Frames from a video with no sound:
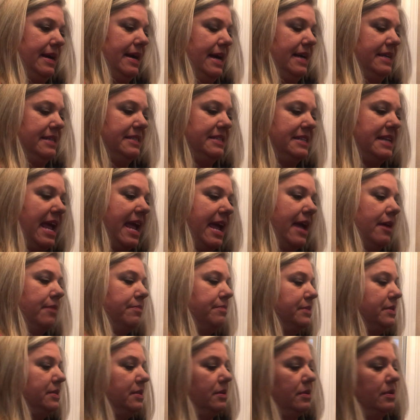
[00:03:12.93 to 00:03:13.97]
I
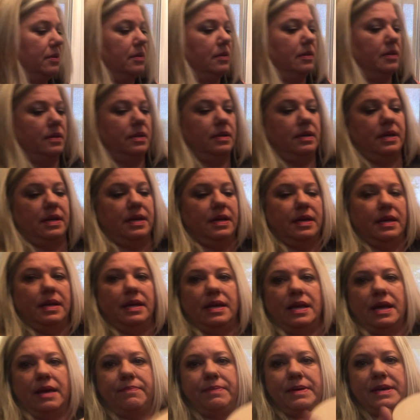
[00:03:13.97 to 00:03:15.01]
stamped
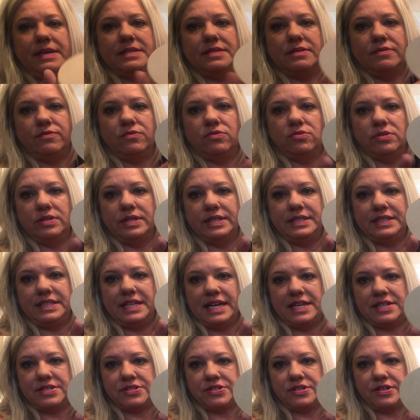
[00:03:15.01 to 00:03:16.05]
a piece of wood
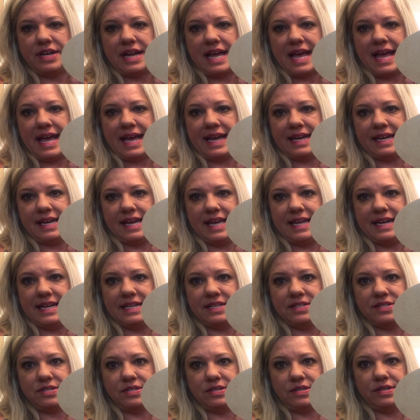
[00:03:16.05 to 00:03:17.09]
yesterday and
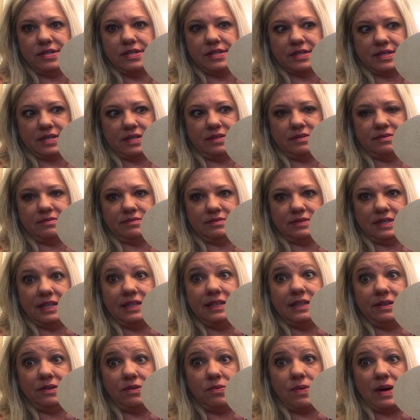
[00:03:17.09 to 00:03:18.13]
it took a
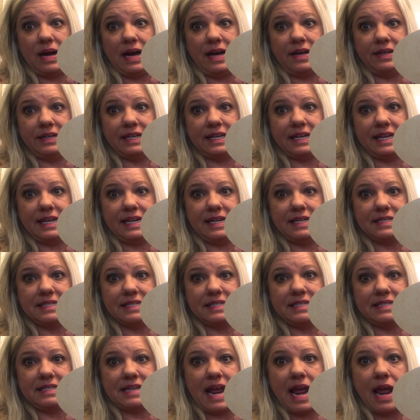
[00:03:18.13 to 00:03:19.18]
little while to get it
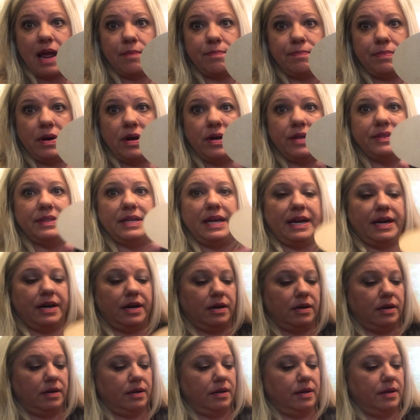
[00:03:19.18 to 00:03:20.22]
to stamp on
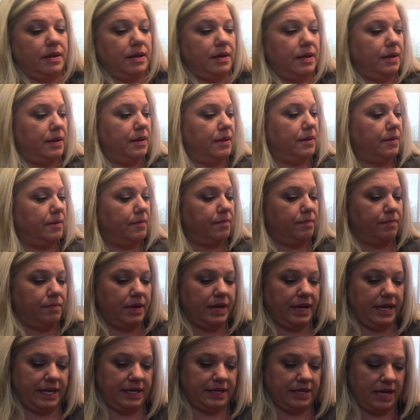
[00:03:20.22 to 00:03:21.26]
there,
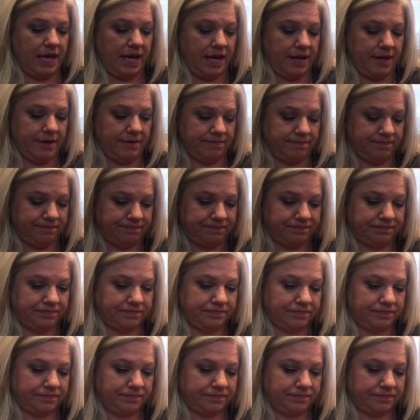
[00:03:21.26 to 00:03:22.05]
but and